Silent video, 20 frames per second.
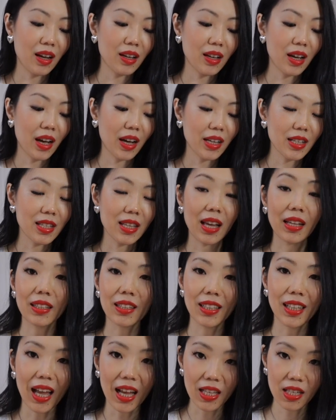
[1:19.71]
has that
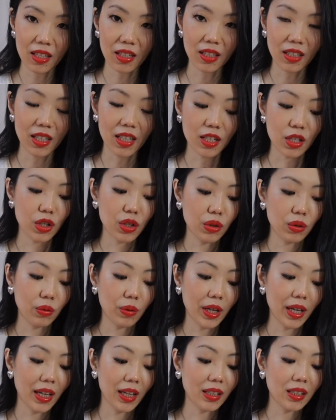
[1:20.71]
classicness to
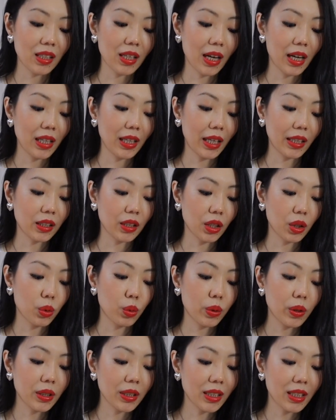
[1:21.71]
it. I like the
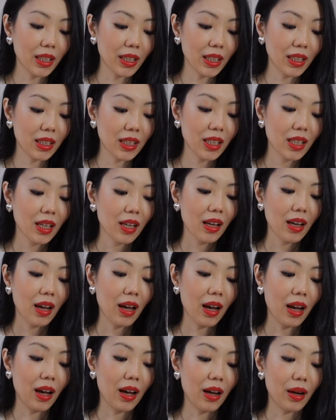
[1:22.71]
quilted
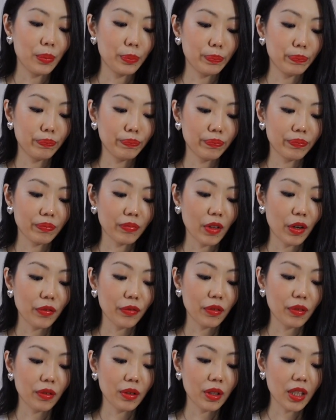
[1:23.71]
um,
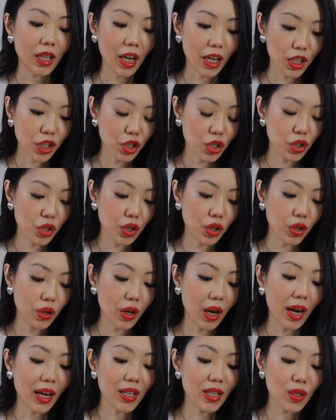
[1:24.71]

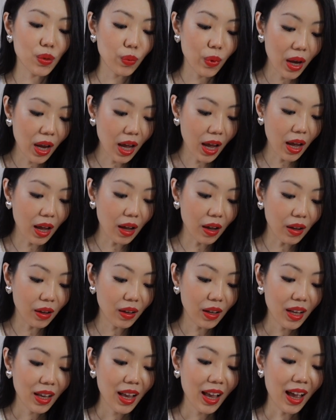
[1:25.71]
texture as
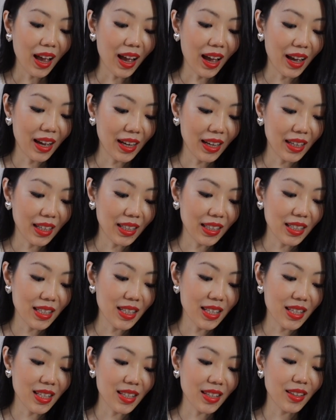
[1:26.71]
well
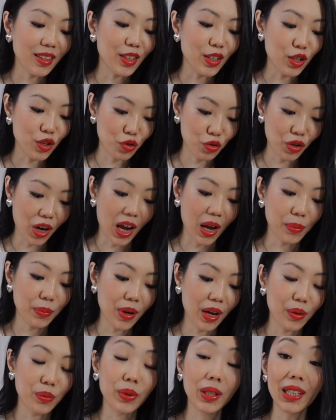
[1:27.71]
as the strap.
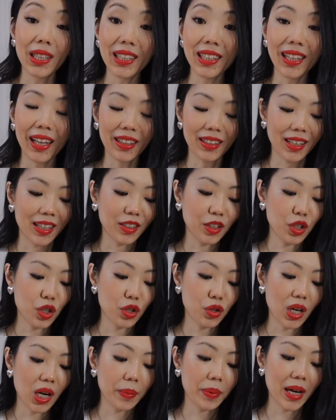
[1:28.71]
I really like that the
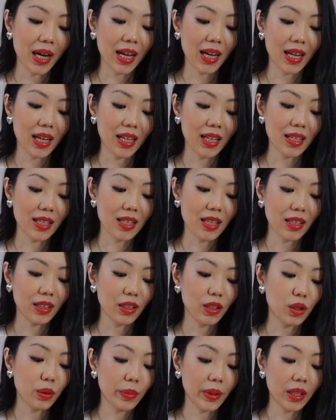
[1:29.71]
strap has a
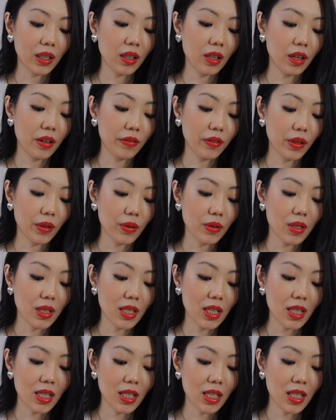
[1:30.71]
little bit of those
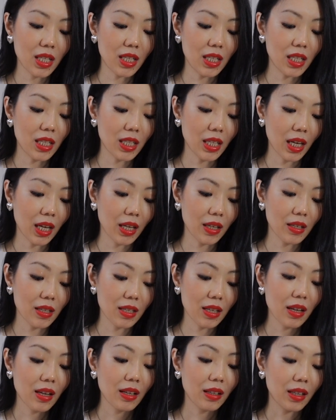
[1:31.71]
CC
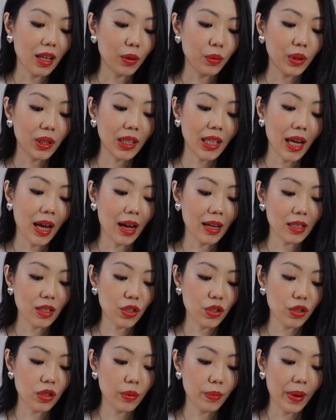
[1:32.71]
details that really
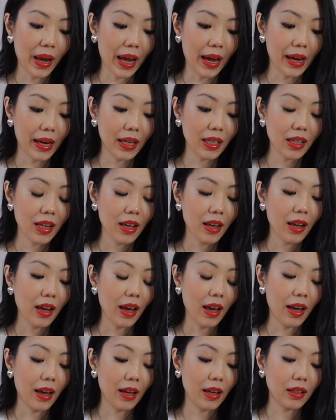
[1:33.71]
adds to the bag.
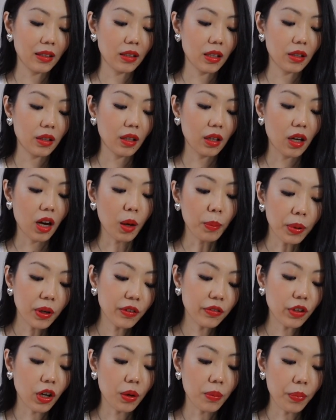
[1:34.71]
And the couple
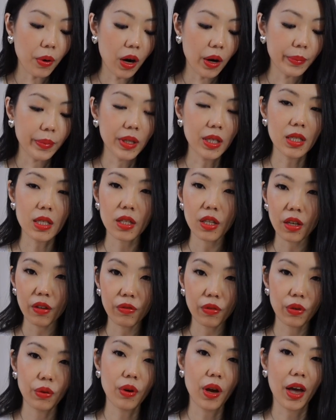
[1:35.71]
of compartments
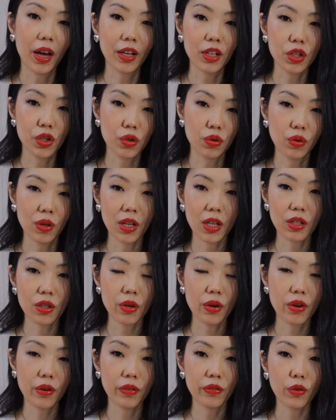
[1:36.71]
give you extra
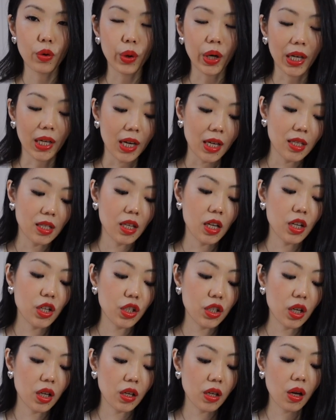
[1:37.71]
sort of
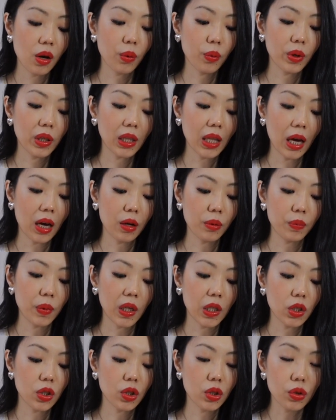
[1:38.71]
organization without
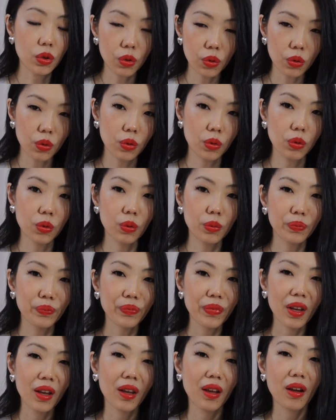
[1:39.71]
being too
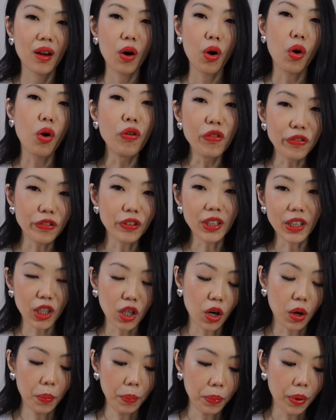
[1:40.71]
overly
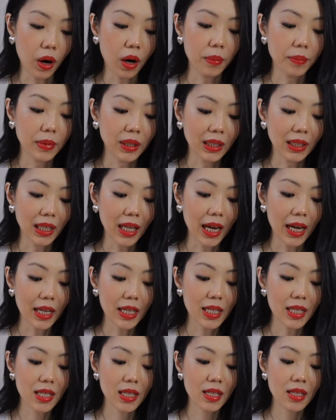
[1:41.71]

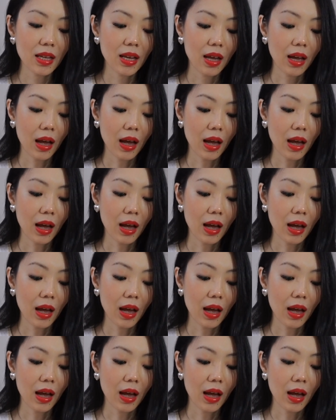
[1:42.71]
compartmentalized.